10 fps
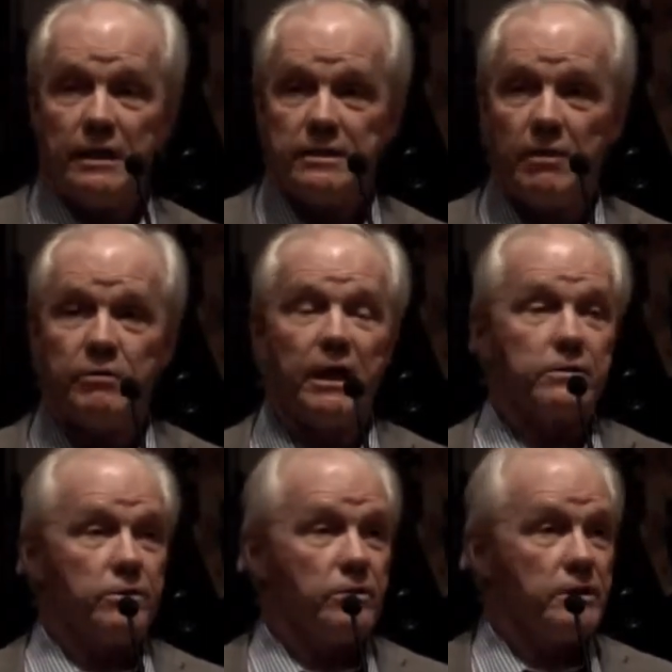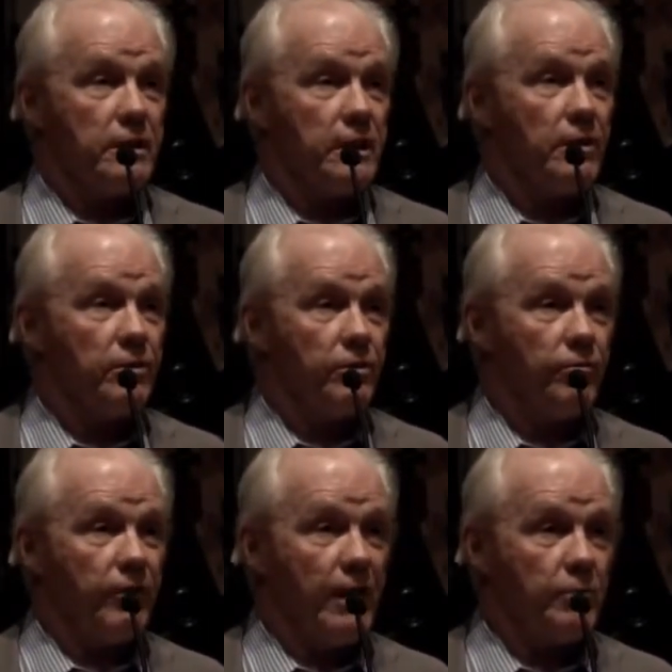except guess who isn't here?
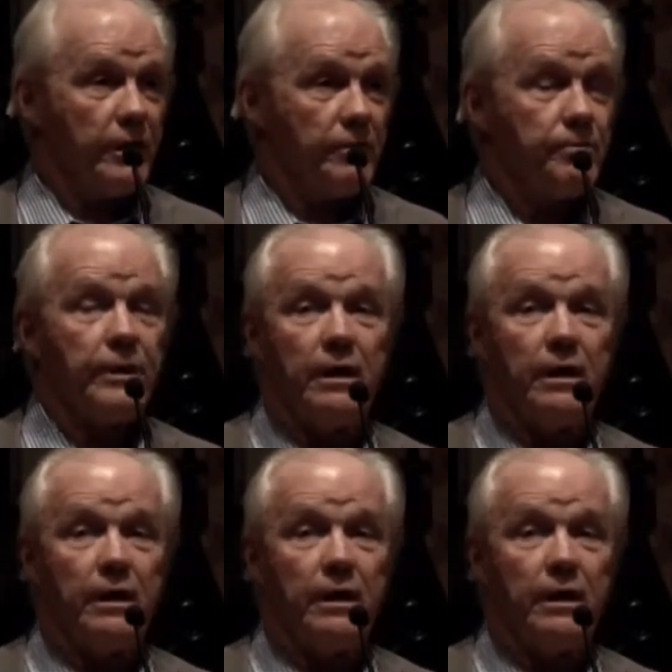Your family.